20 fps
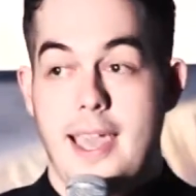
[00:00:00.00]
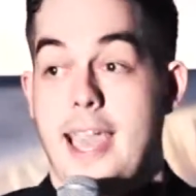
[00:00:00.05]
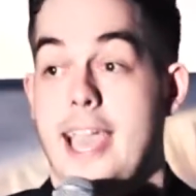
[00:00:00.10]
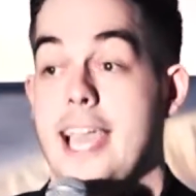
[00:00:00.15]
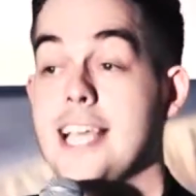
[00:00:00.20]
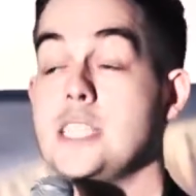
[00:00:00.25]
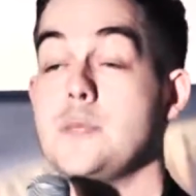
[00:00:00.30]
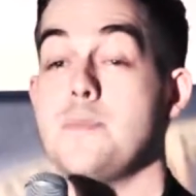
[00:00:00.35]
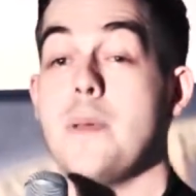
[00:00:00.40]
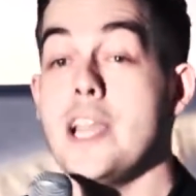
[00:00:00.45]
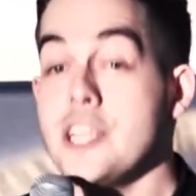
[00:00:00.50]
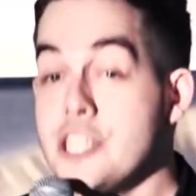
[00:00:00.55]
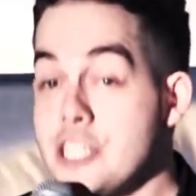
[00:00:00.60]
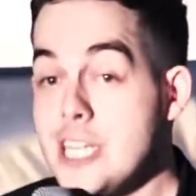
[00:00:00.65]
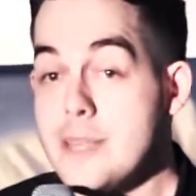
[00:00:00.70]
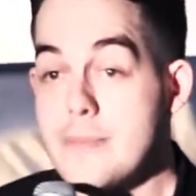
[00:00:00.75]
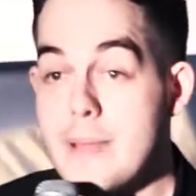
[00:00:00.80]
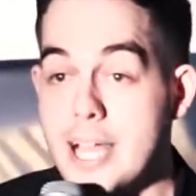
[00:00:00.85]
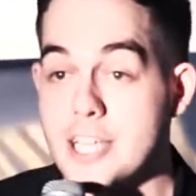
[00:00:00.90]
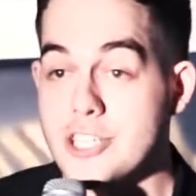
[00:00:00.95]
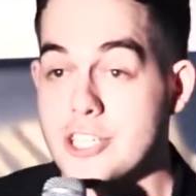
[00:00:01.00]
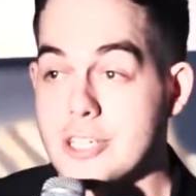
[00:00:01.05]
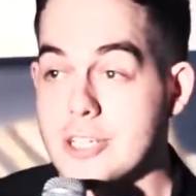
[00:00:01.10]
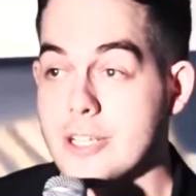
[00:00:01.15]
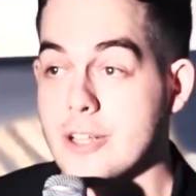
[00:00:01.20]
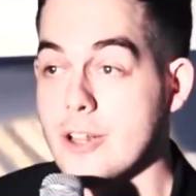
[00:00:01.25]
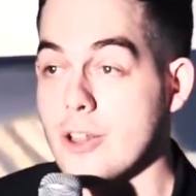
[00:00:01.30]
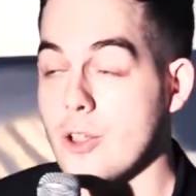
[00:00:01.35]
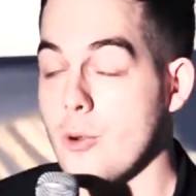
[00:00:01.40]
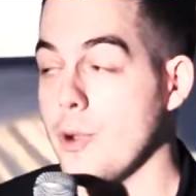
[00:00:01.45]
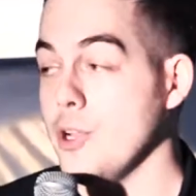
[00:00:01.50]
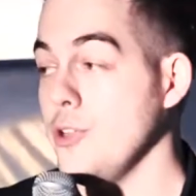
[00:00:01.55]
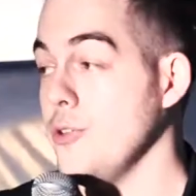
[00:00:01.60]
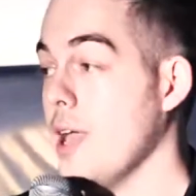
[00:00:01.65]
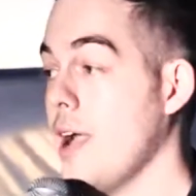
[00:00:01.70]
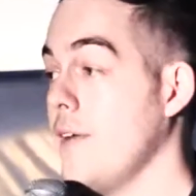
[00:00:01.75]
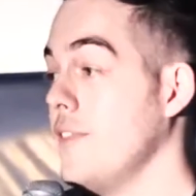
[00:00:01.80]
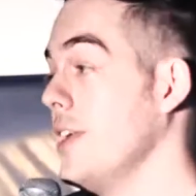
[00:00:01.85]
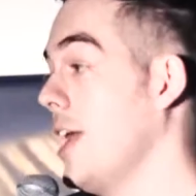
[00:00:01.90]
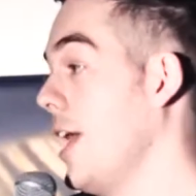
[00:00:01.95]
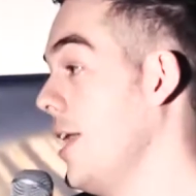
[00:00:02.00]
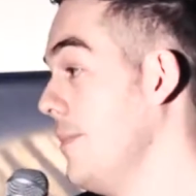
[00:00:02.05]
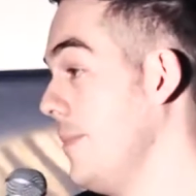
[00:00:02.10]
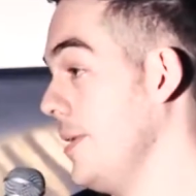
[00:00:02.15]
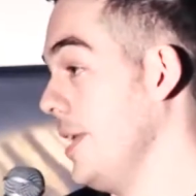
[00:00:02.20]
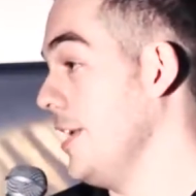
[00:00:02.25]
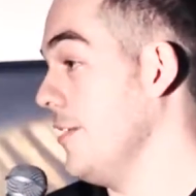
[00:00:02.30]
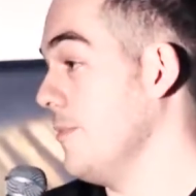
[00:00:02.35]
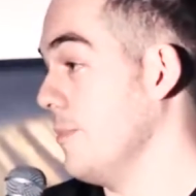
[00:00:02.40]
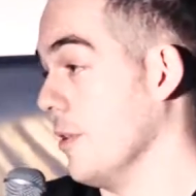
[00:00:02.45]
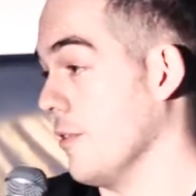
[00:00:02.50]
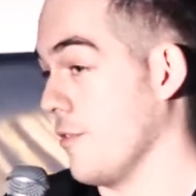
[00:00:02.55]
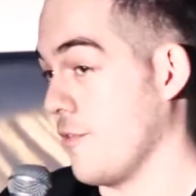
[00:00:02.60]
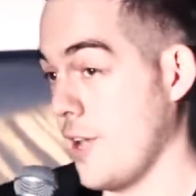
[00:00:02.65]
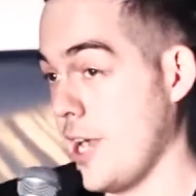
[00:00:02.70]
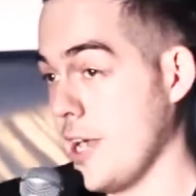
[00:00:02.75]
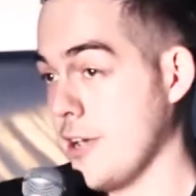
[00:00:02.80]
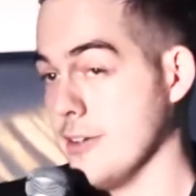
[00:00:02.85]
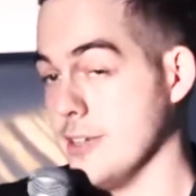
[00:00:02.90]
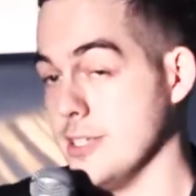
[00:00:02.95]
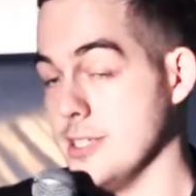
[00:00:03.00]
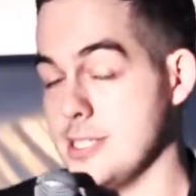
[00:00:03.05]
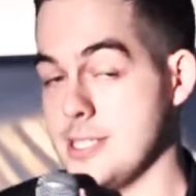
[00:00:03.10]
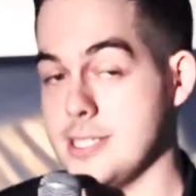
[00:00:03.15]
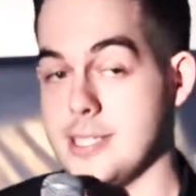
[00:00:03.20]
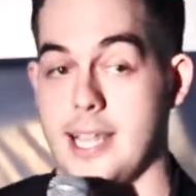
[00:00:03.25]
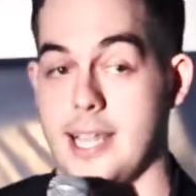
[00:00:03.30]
Especially magical when you have an unbelievable fragrance